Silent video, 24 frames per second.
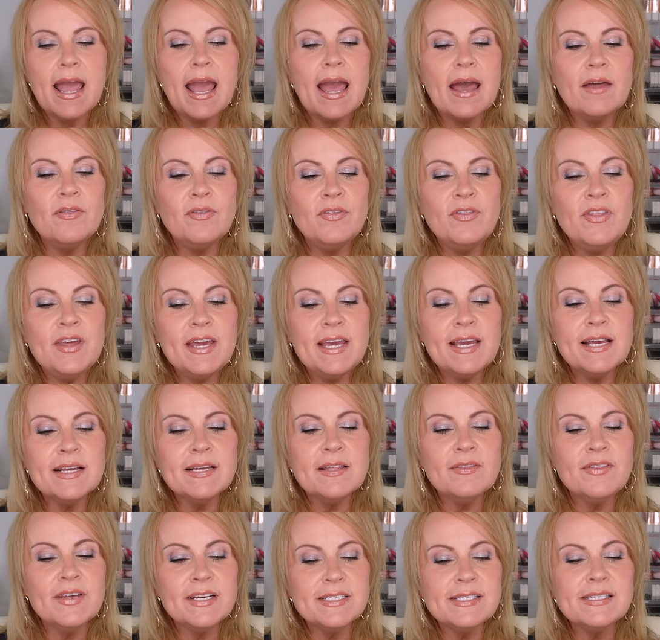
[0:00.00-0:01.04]
And the
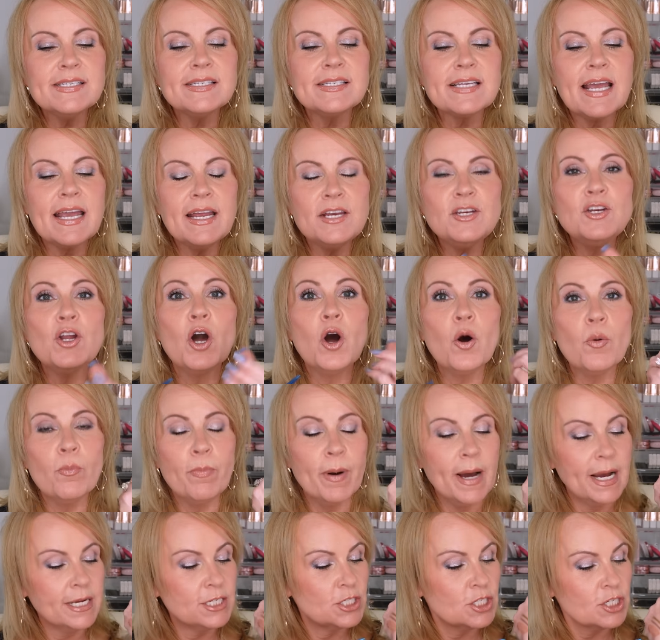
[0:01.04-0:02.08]
this is a no
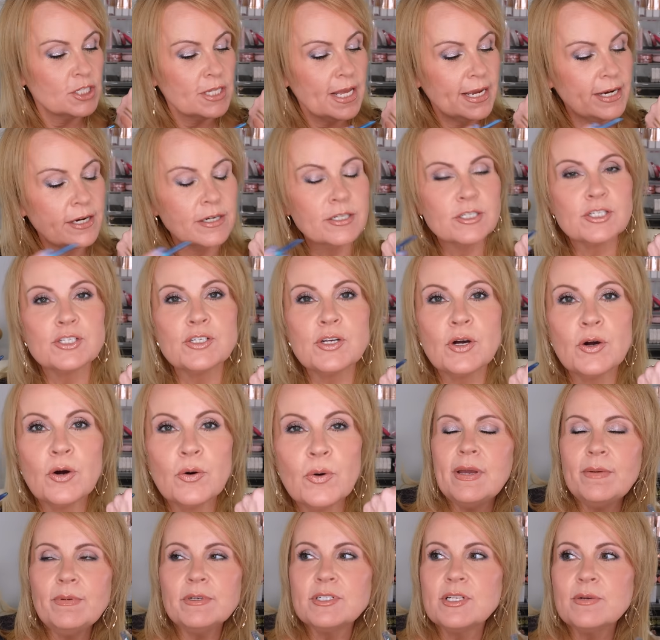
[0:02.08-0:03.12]
budge liner.
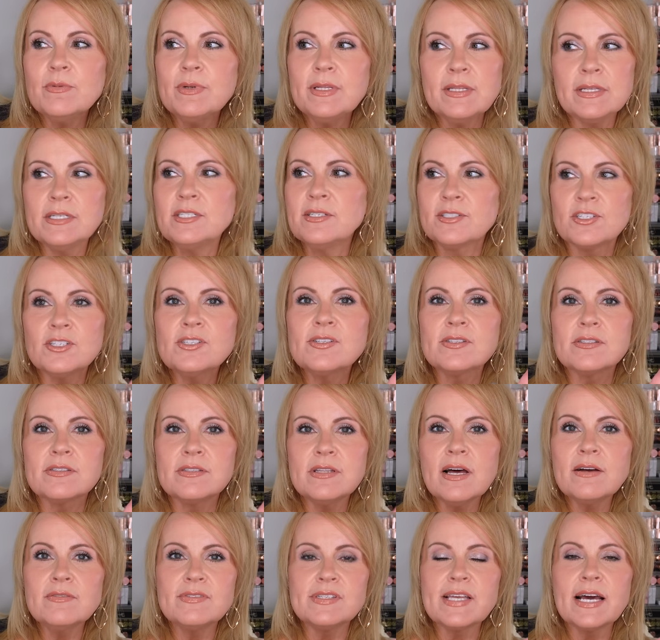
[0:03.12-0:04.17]
So maybe you're somebody that just
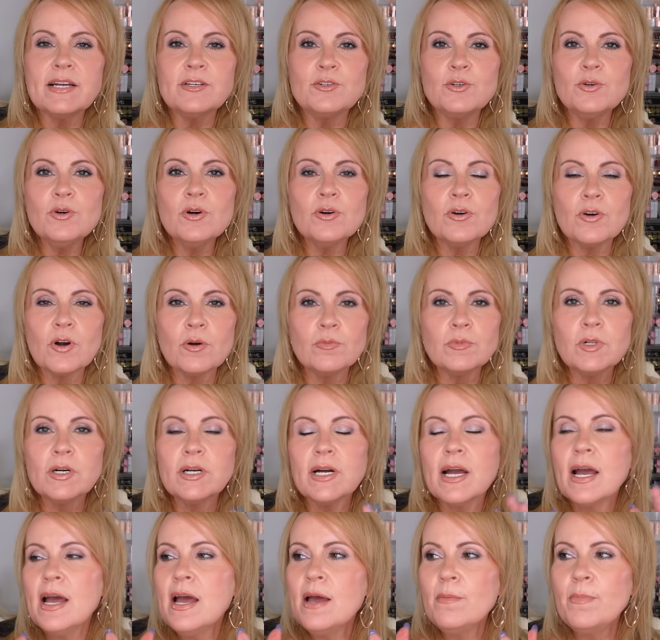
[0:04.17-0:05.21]
loves that duochrome
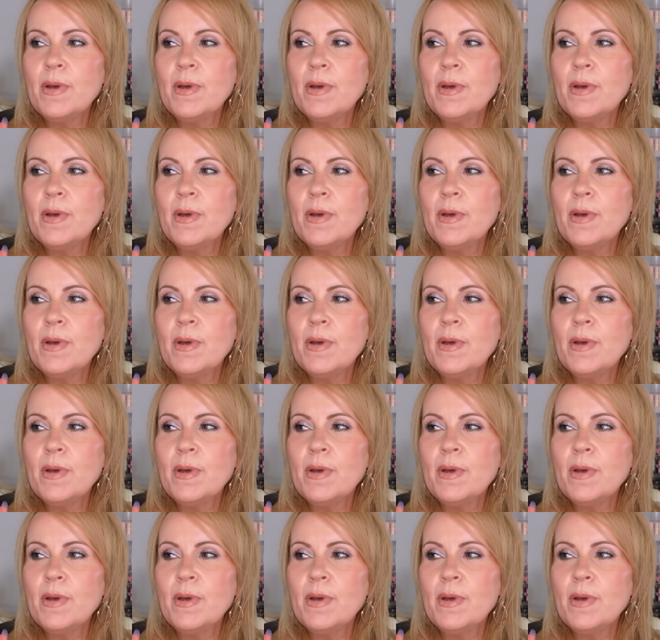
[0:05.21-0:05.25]
look.